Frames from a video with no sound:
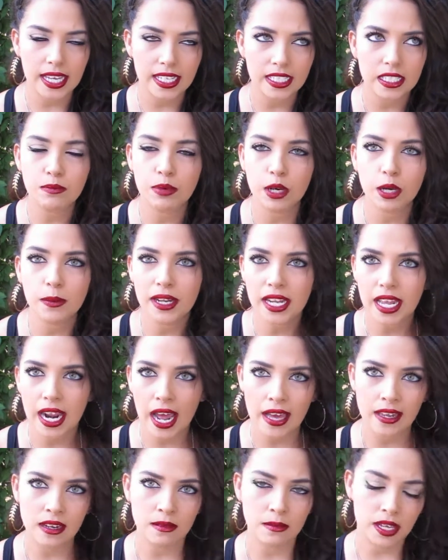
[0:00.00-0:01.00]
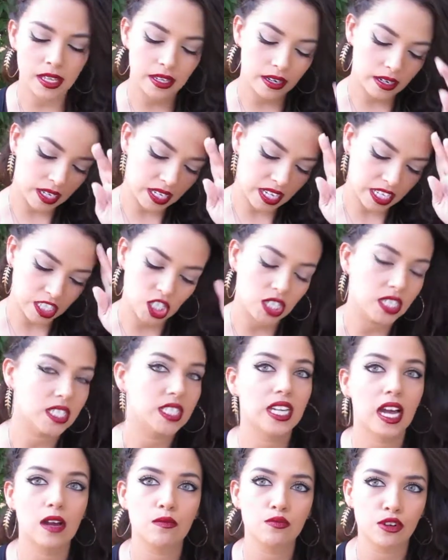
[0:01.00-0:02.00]
a permanent item in their collection. It's
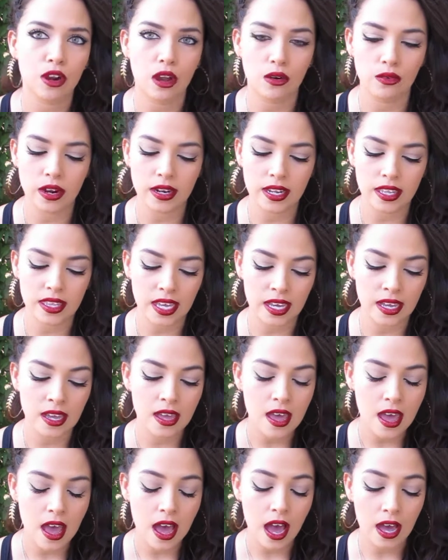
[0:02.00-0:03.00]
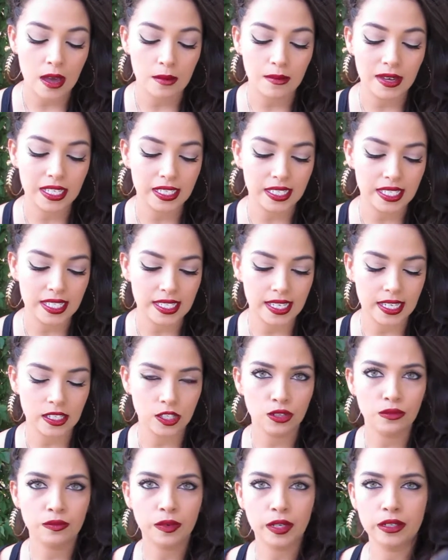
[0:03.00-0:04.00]
not pro or anything. It's in
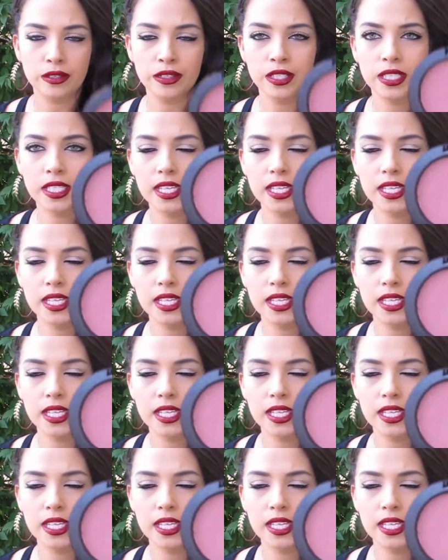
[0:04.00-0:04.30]
Desert Rose.